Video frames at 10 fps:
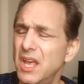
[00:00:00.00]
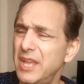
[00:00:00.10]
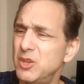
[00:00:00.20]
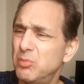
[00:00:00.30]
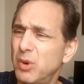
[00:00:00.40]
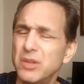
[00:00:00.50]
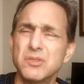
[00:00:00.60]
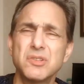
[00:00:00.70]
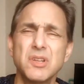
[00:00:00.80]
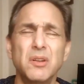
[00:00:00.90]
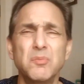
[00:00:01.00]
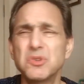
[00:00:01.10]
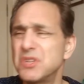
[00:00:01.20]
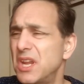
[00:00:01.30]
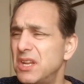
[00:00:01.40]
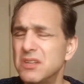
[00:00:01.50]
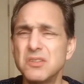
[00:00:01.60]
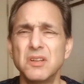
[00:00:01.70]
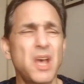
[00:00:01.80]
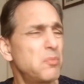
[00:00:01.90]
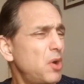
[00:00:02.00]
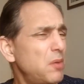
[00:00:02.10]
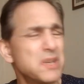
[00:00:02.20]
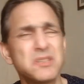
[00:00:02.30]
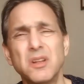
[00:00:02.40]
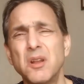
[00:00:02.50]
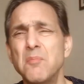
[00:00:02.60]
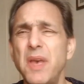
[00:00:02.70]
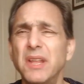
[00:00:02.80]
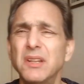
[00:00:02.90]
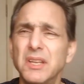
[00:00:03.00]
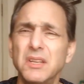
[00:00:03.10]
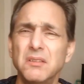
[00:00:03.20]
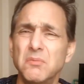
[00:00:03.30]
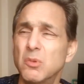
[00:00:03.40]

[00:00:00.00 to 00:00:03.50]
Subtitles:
And you bought your son a Mercedes. And I bought my son a Bentley.